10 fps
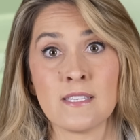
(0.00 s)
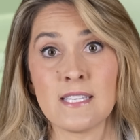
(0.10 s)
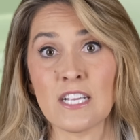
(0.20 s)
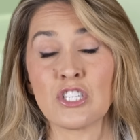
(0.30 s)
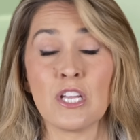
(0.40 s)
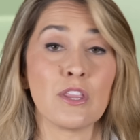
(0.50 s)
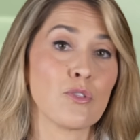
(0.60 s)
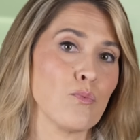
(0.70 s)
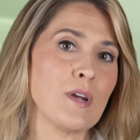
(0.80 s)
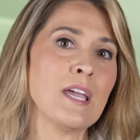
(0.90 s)
Section
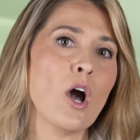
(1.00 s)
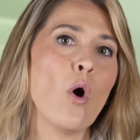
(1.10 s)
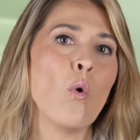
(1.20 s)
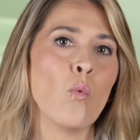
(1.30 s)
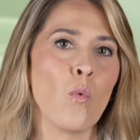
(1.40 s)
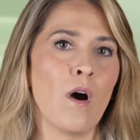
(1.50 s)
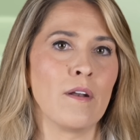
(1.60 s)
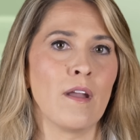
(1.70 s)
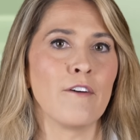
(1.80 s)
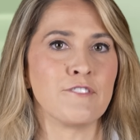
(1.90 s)
three oh
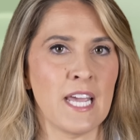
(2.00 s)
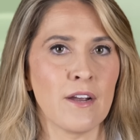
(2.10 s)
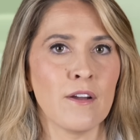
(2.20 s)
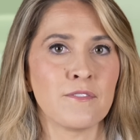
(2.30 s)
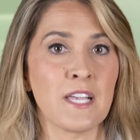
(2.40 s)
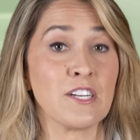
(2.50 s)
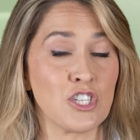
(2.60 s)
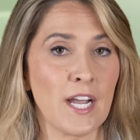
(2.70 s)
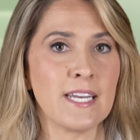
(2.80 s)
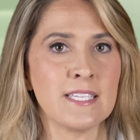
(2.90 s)
one of tariffs on
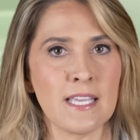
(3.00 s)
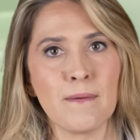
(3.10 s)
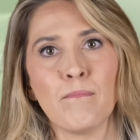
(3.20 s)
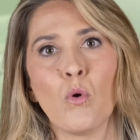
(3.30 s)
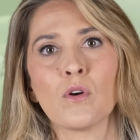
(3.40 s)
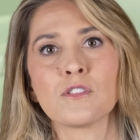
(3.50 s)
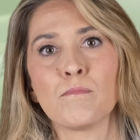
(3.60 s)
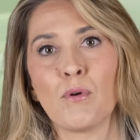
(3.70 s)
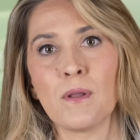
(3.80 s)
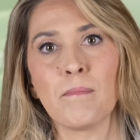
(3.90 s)
Chinese imports
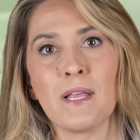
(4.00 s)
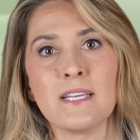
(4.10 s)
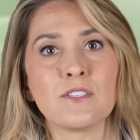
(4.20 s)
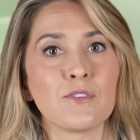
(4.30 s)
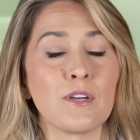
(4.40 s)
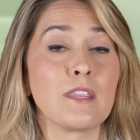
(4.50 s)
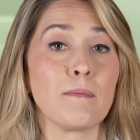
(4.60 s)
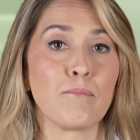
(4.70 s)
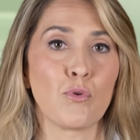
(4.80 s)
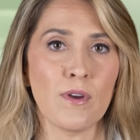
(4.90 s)
put in place during
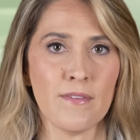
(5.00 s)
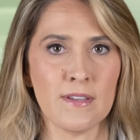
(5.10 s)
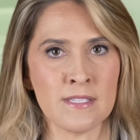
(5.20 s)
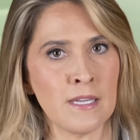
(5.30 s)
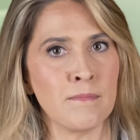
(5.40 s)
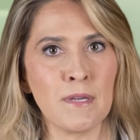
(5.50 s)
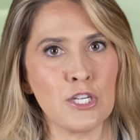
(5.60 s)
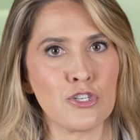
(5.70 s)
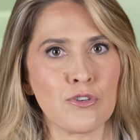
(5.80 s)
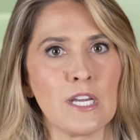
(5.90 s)
the previous
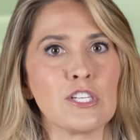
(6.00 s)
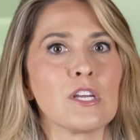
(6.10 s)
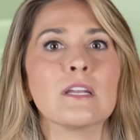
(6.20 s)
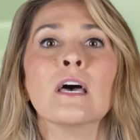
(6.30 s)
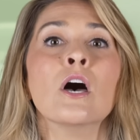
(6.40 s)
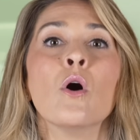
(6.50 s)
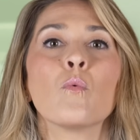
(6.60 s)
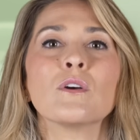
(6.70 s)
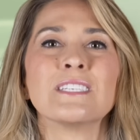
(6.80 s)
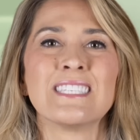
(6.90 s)
administration
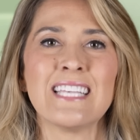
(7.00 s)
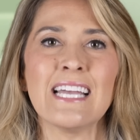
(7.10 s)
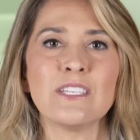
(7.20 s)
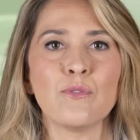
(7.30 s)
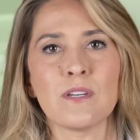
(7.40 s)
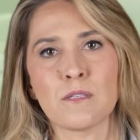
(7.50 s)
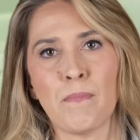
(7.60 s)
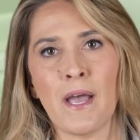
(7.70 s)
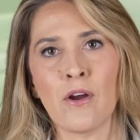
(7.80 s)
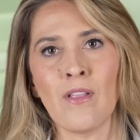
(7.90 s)
were set to
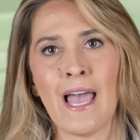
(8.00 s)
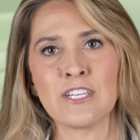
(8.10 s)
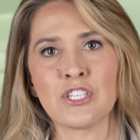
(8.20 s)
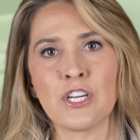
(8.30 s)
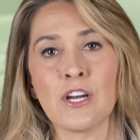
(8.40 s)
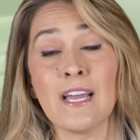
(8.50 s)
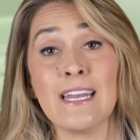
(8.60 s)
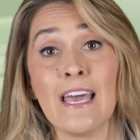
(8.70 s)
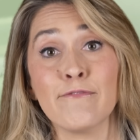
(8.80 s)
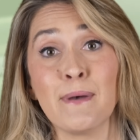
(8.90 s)
expire last year
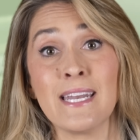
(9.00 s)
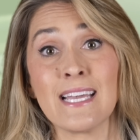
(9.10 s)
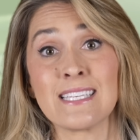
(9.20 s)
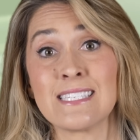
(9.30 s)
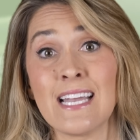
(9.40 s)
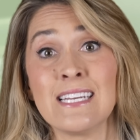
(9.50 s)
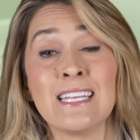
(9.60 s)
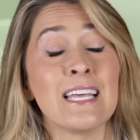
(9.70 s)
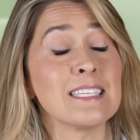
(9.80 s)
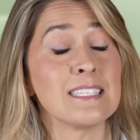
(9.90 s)
and have been
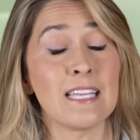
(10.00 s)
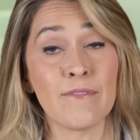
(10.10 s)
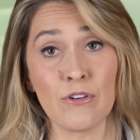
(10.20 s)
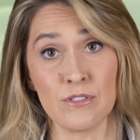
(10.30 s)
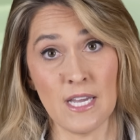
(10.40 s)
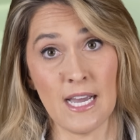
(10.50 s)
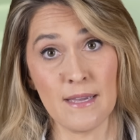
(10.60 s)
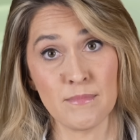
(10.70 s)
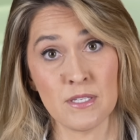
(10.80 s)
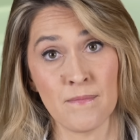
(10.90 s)
extended several
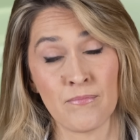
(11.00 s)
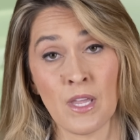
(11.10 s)
times.